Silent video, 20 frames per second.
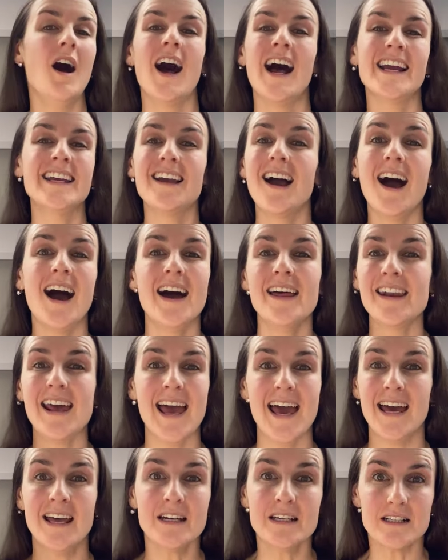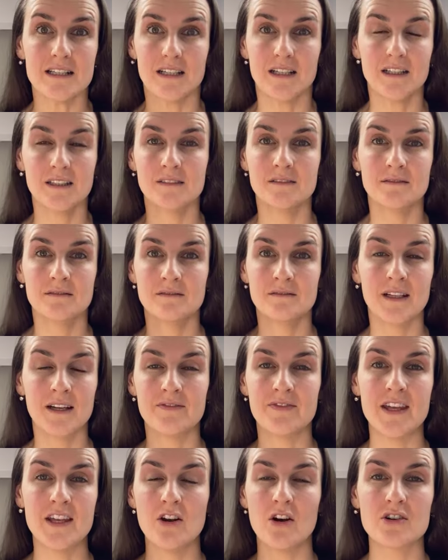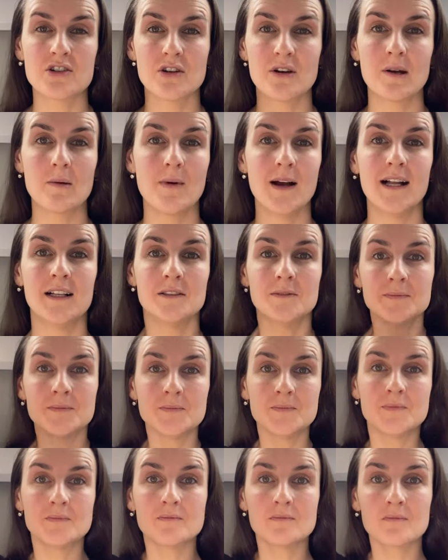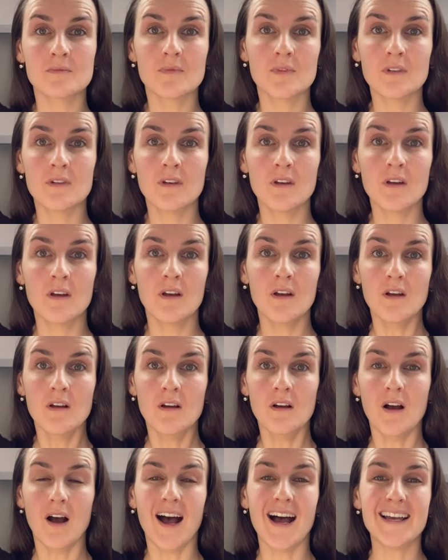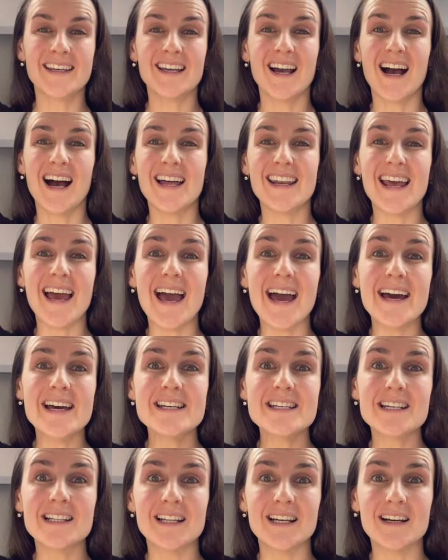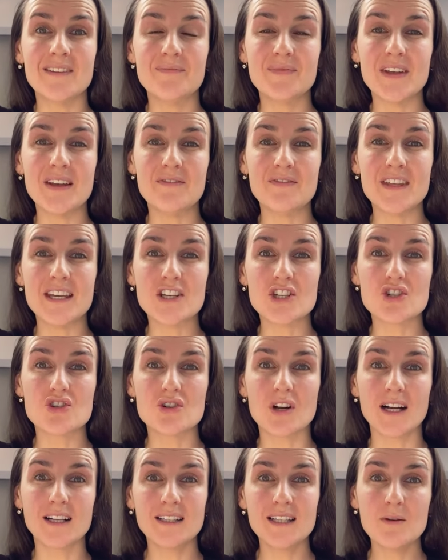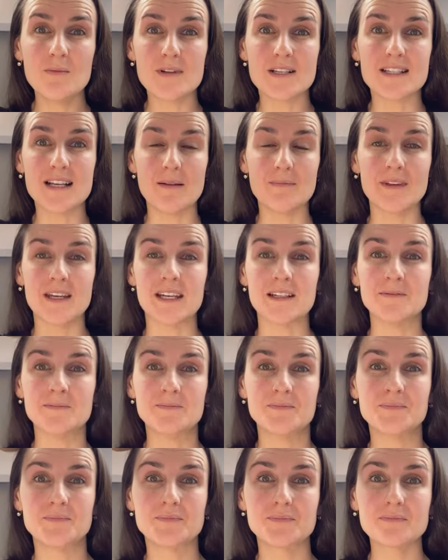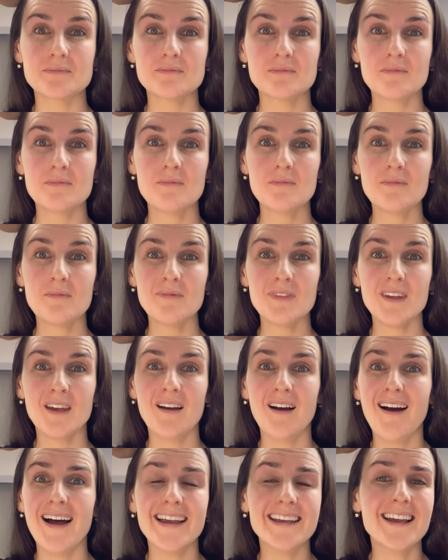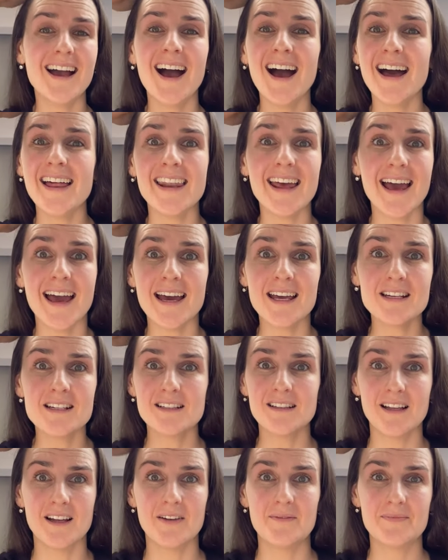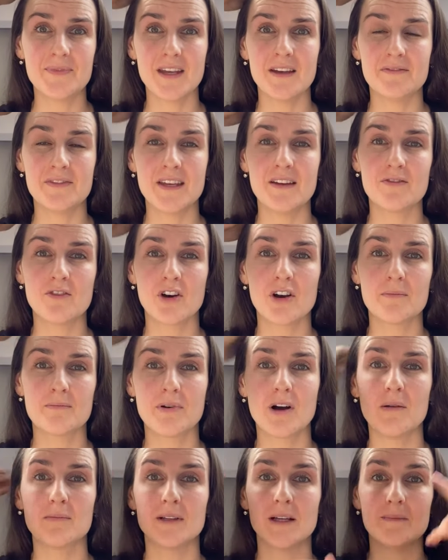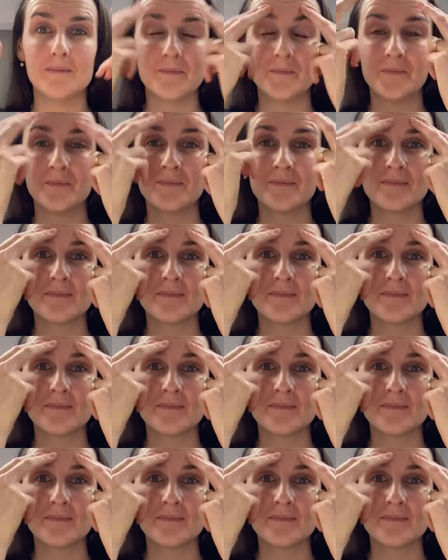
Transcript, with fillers: I can't handle it if they're not doing well. I can't handle it if they're struggling with something. I can't handle it if they've got a problem.